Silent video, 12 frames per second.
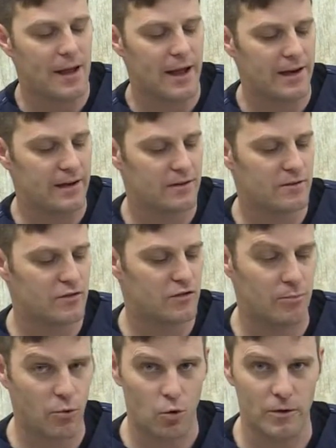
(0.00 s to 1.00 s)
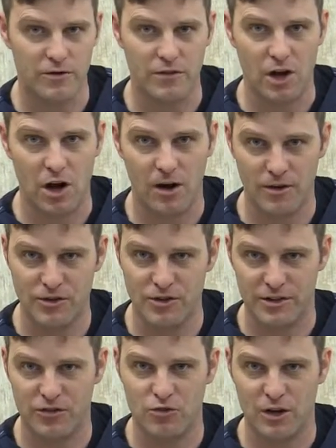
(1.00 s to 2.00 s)
and it supports the arch
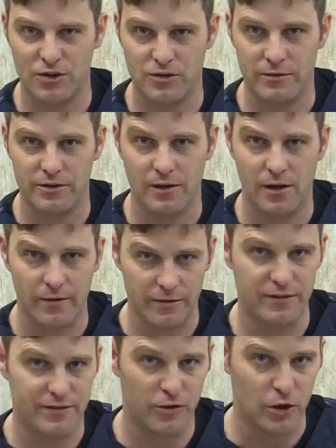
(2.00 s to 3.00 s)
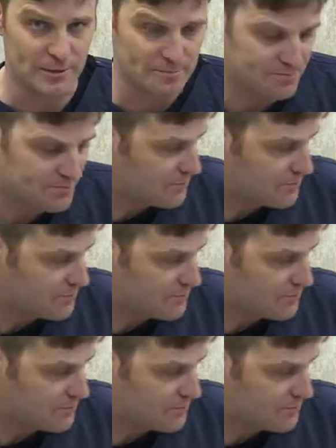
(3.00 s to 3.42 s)
and the structure of, your, of the foot.